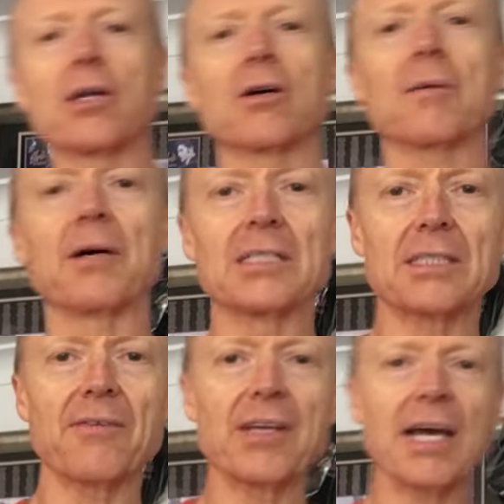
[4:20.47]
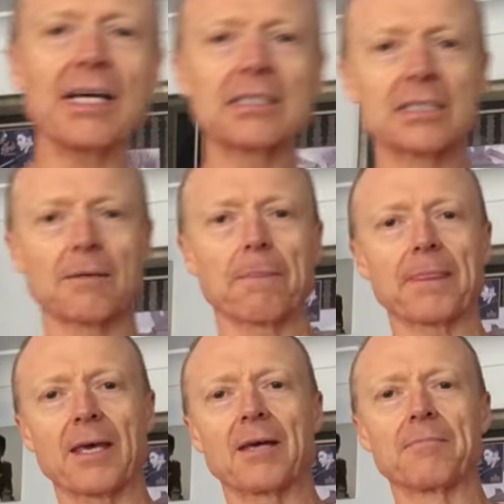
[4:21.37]
look at my 78s
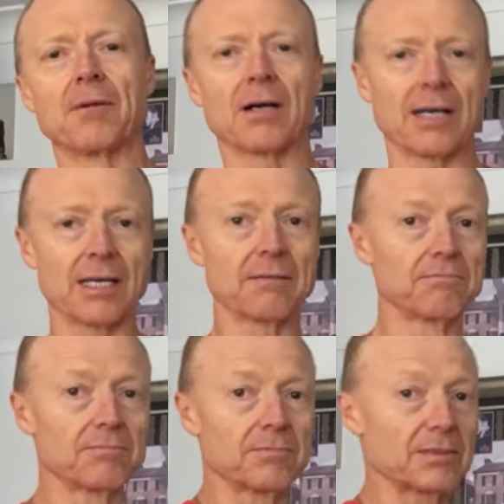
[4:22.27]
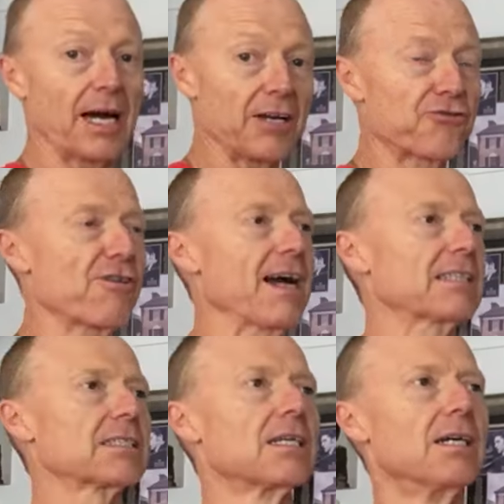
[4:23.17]
and my 8-tracks.